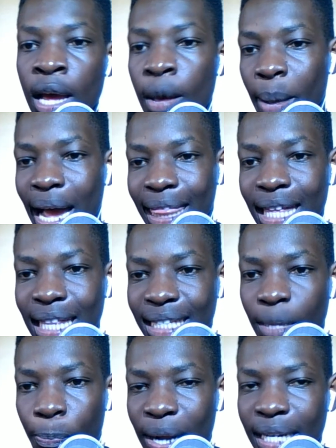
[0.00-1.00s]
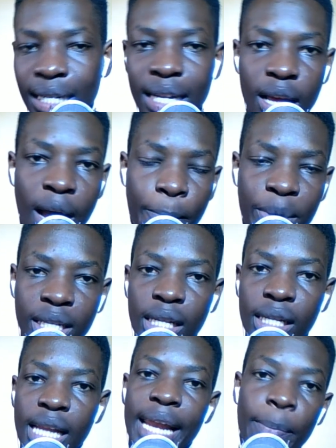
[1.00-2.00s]
But I think that's the predict, uh,
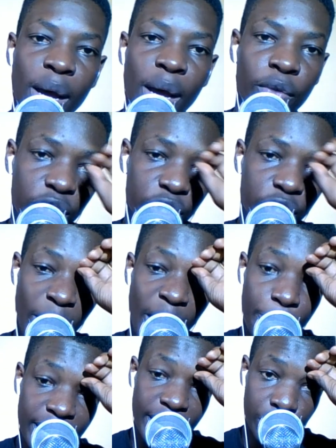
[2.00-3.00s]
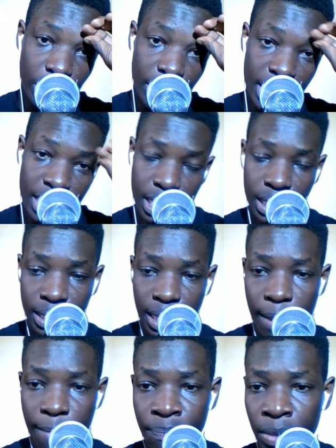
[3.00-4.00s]
predicted lineup. And of course, my prediction in this
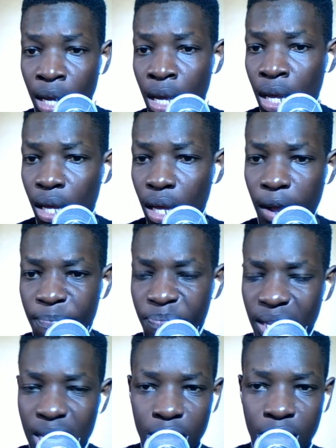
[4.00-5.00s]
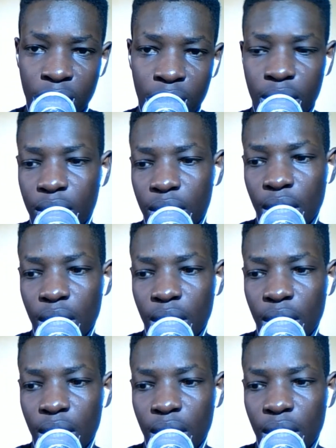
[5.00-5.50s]
game um, is